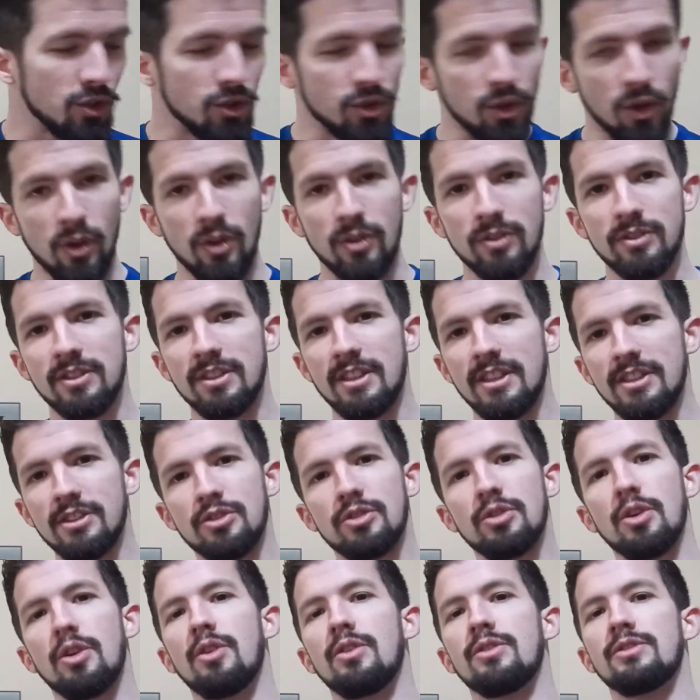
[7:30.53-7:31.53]
tons
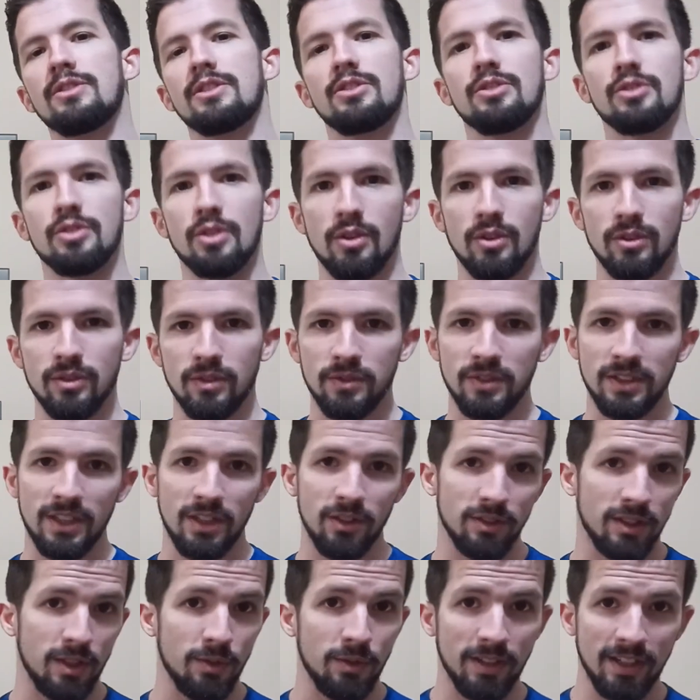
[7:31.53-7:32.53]
and tons and tons of
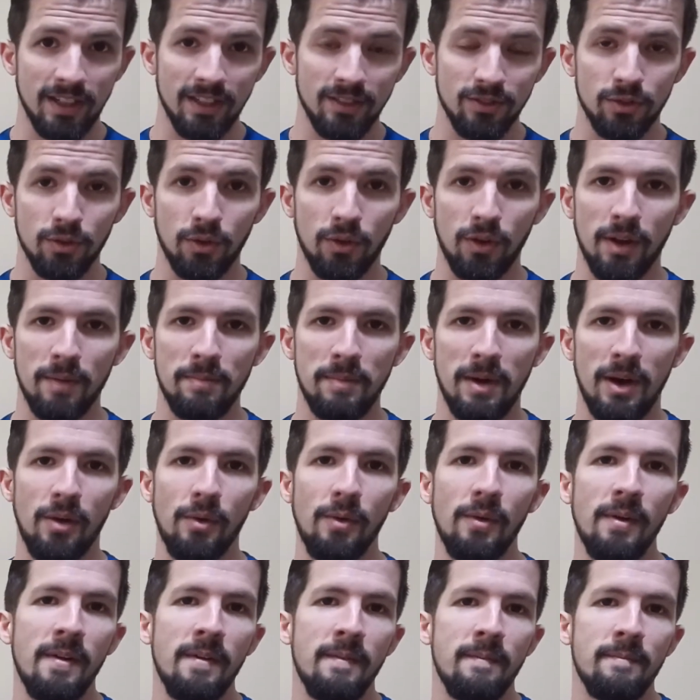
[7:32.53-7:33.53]
skills that we can talk
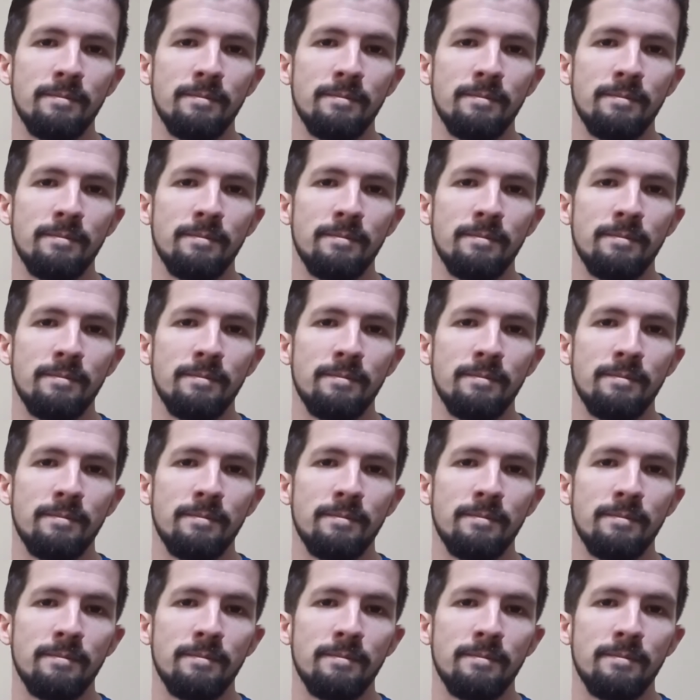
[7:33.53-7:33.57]
about,